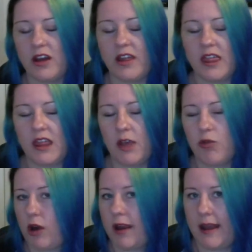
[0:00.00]
I think
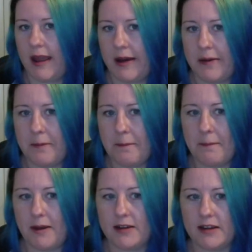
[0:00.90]
right now
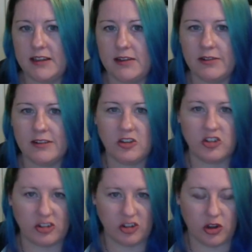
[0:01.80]
my idea is to
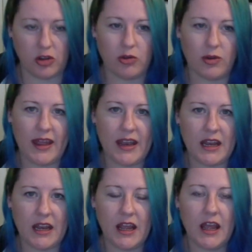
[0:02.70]
just go through
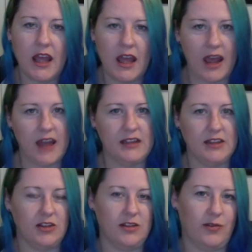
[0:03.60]
edit, add in
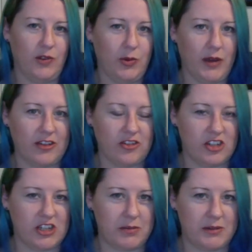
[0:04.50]
those few extra
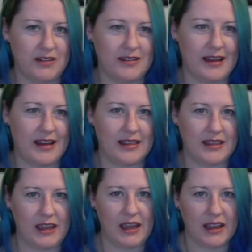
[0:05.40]
chapters at
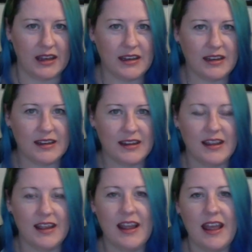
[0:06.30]
the end,
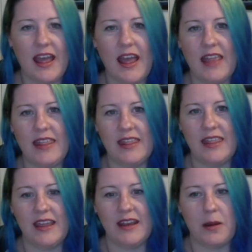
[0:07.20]
and
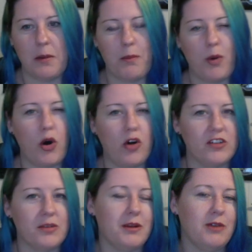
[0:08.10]
then
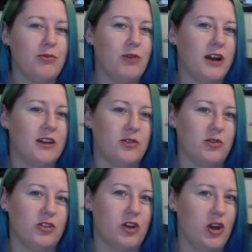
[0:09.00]
possibly write an
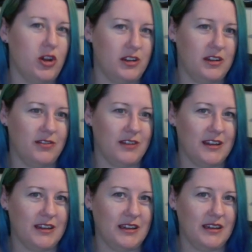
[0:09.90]
alternative
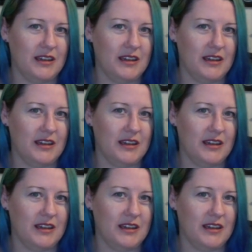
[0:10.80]
ending.